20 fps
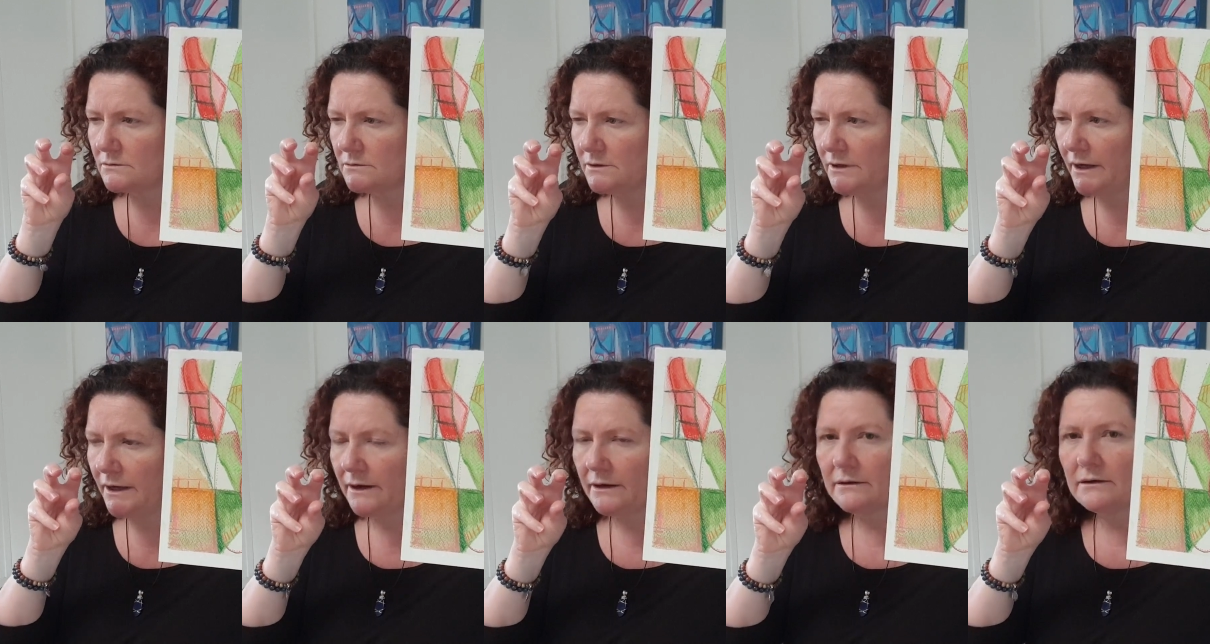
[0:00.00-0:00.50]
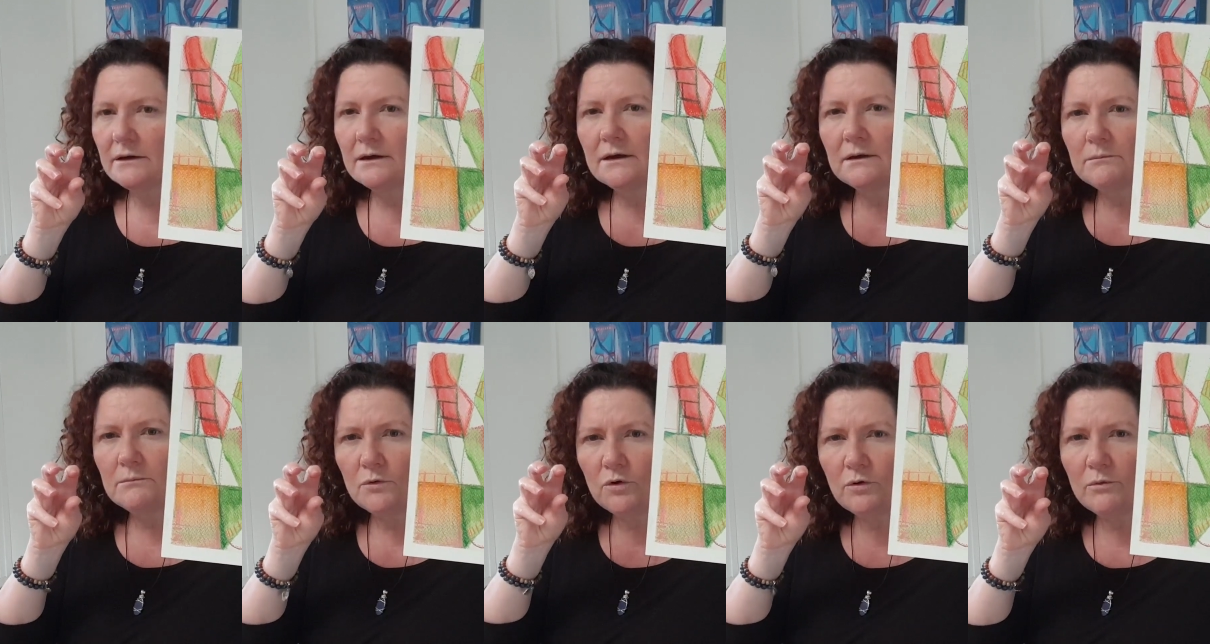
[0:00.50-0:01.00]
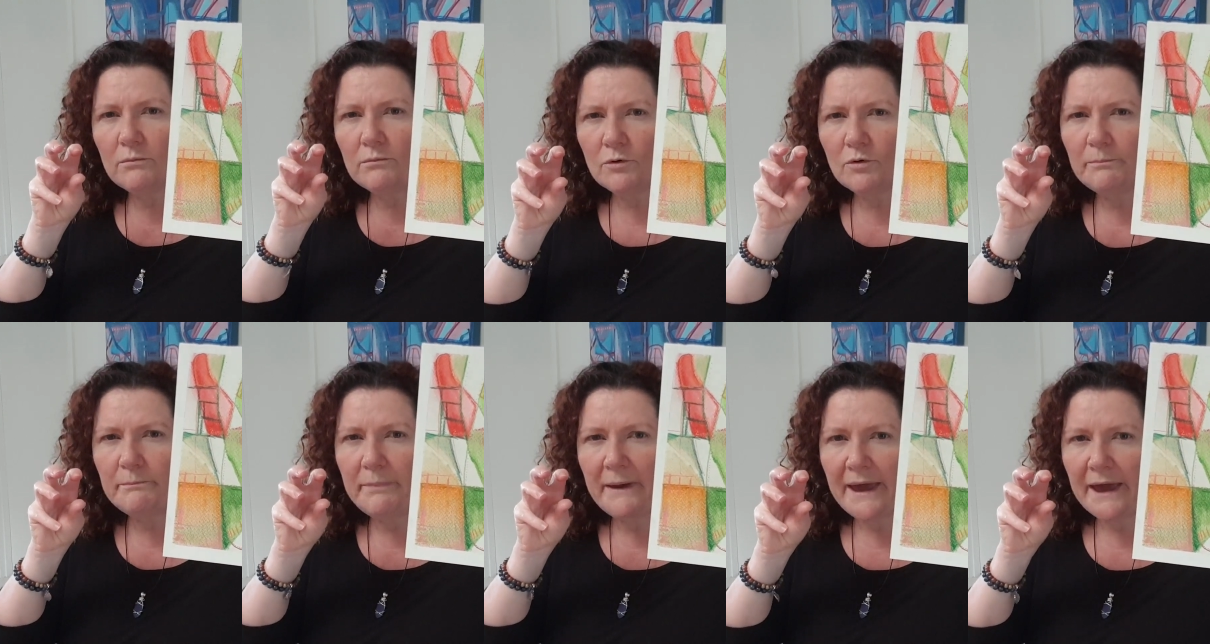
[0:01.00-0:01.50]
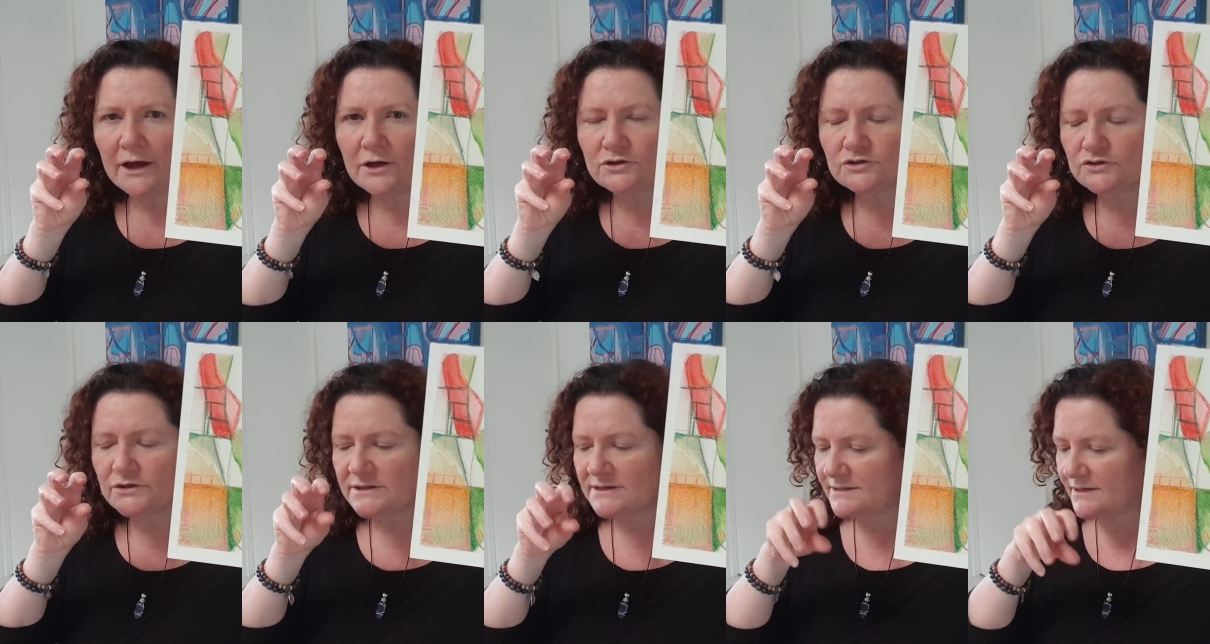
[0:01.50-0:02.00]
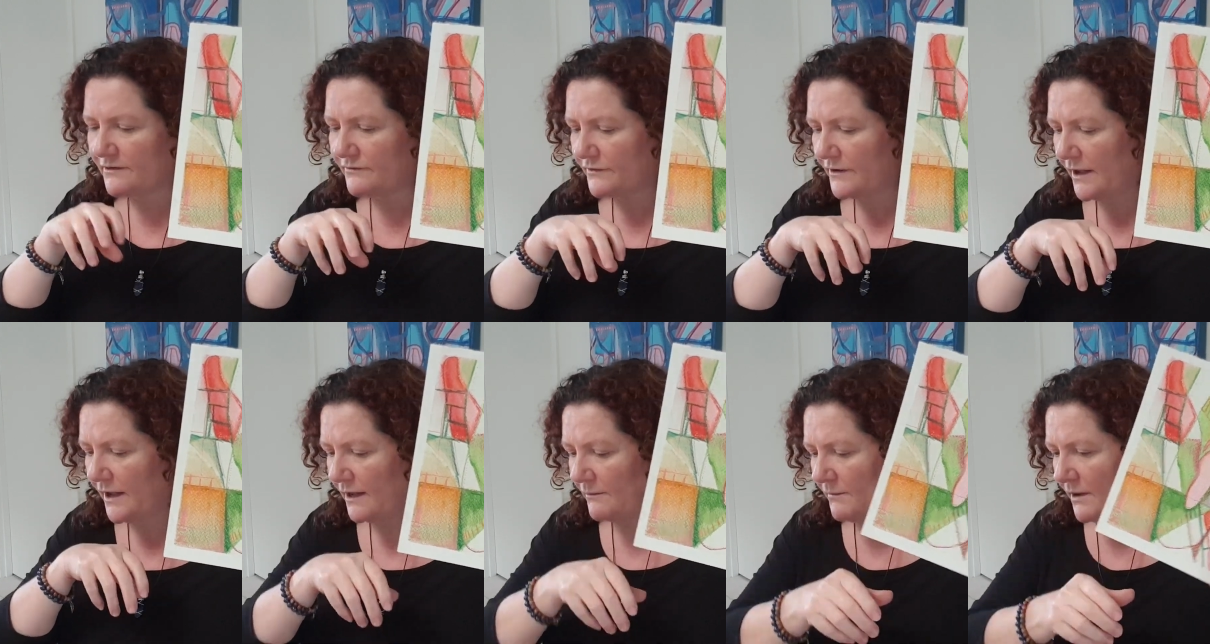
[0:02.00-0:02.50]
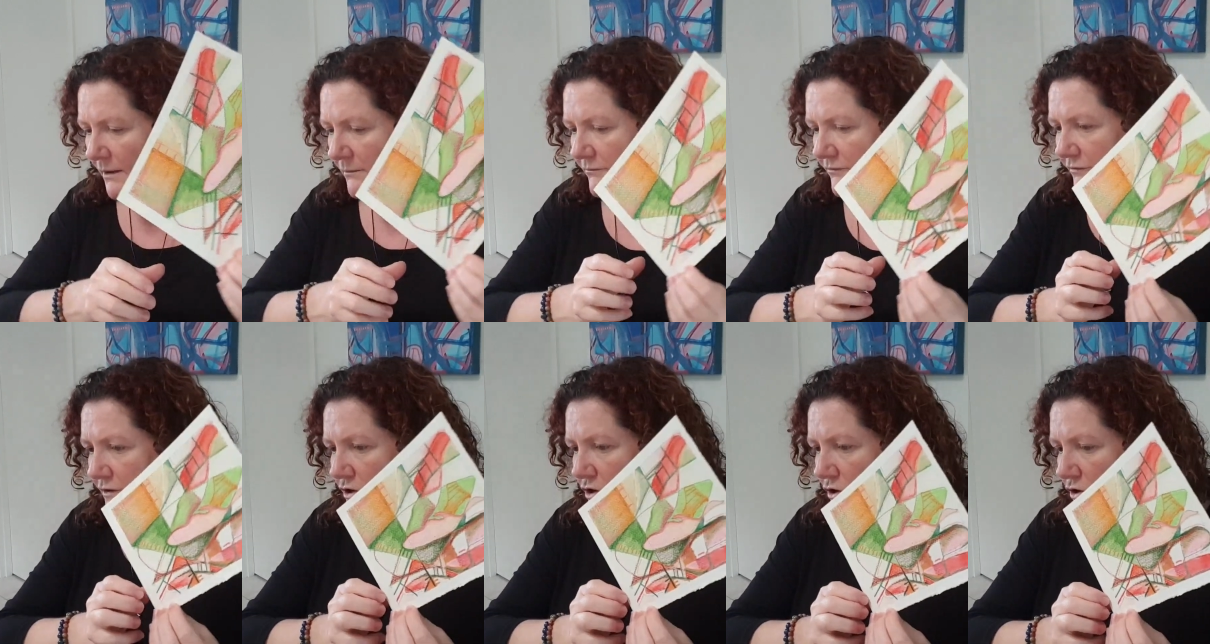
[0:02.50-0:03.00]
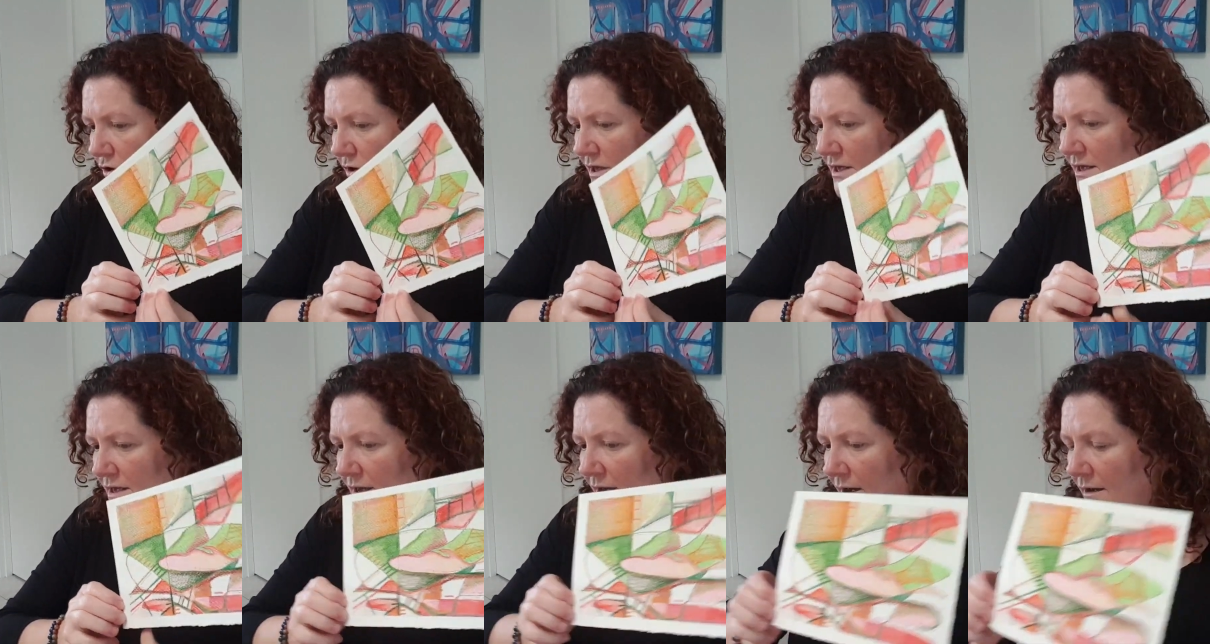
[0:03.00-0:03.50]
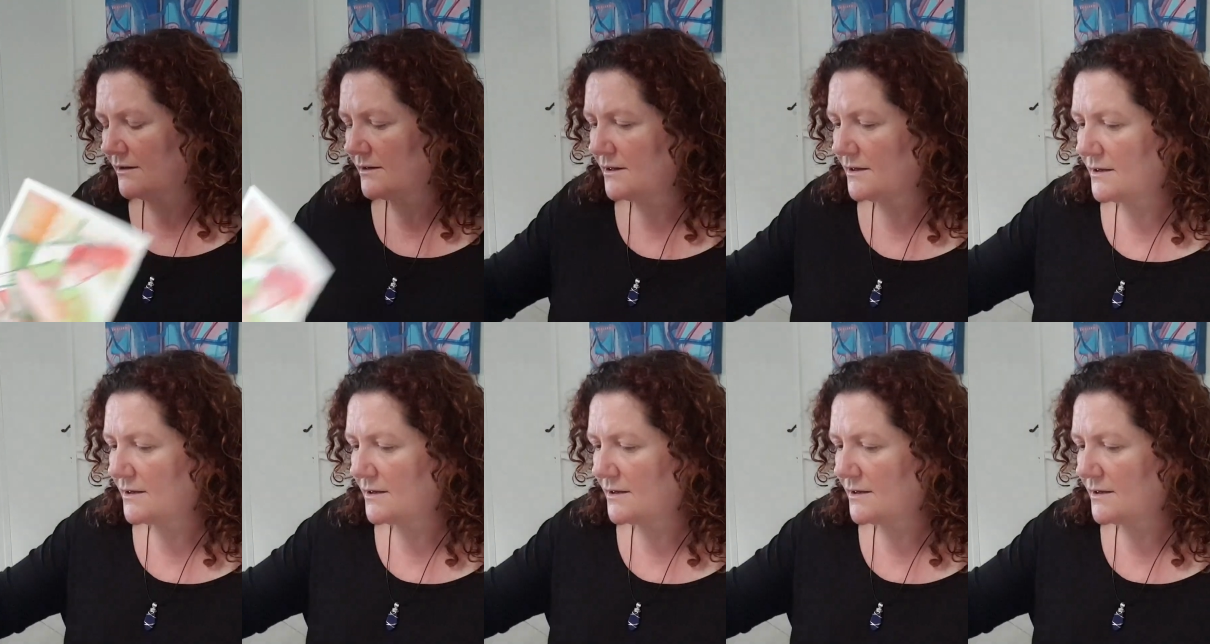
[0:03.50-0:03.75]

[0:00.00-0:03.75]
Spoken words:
yeah, more boundary stuff came up for you here,